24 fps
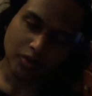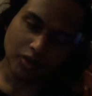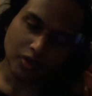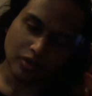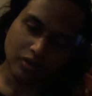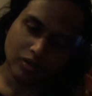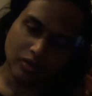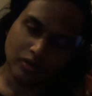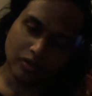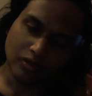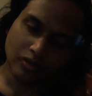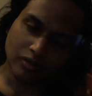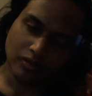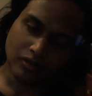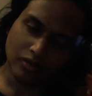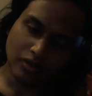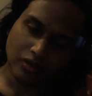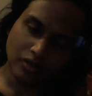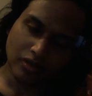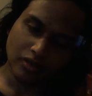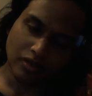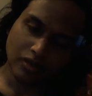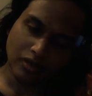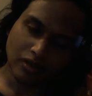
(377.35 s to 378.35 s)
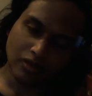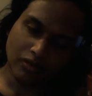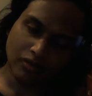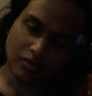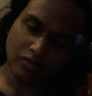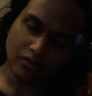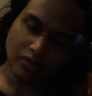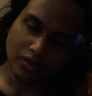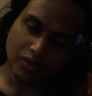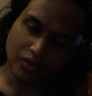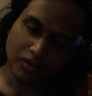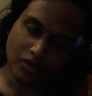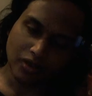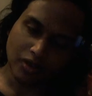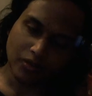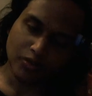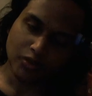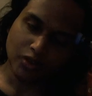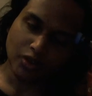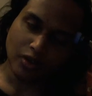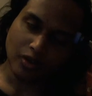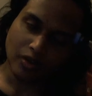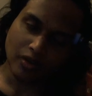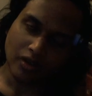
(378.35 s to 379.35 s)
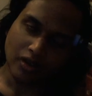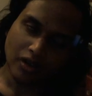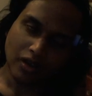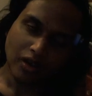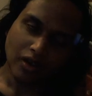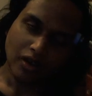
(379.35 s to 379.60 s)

this, this stuff, this upside.